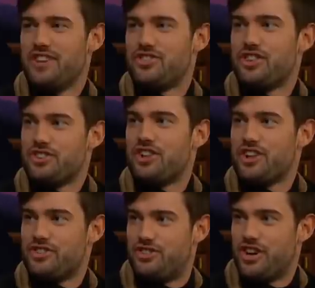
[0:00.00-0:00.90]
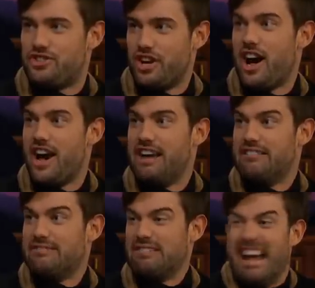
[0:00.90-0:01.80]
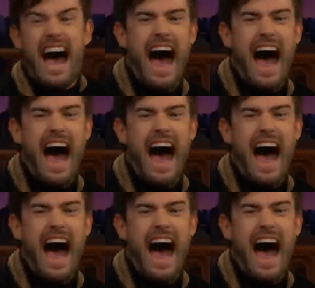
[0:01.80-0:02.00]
J J July. August!